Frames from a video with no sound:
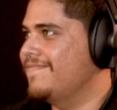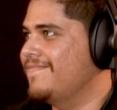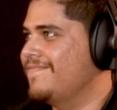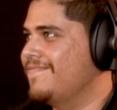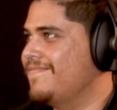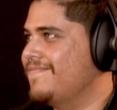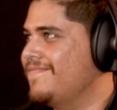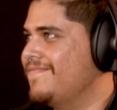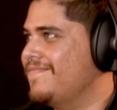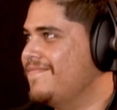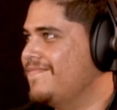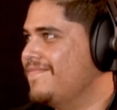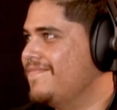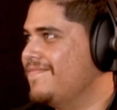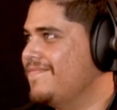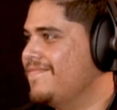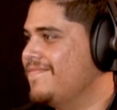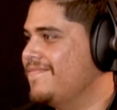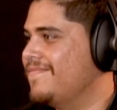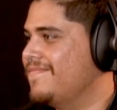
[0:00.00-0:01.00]

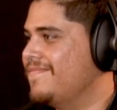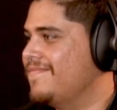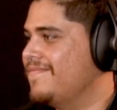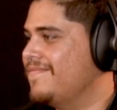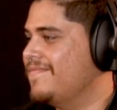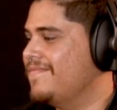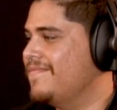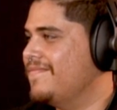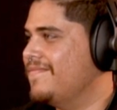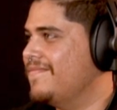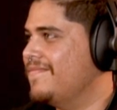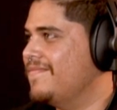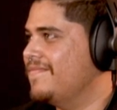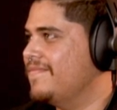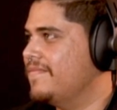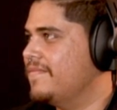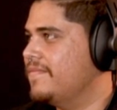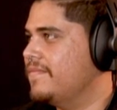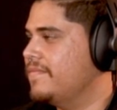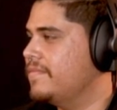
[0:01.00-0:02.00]

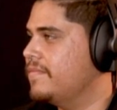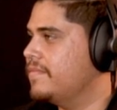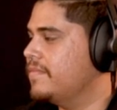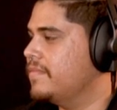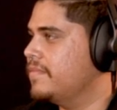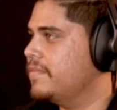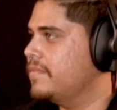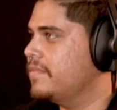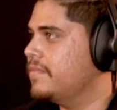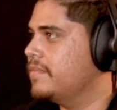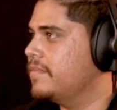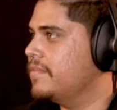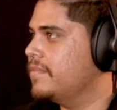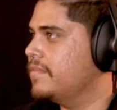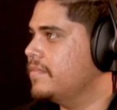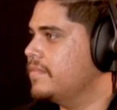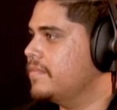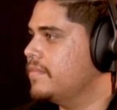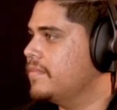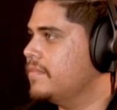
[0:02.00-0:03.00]

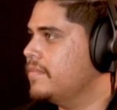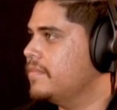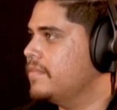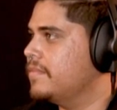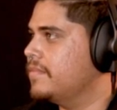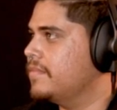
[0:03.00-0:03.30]
(silent)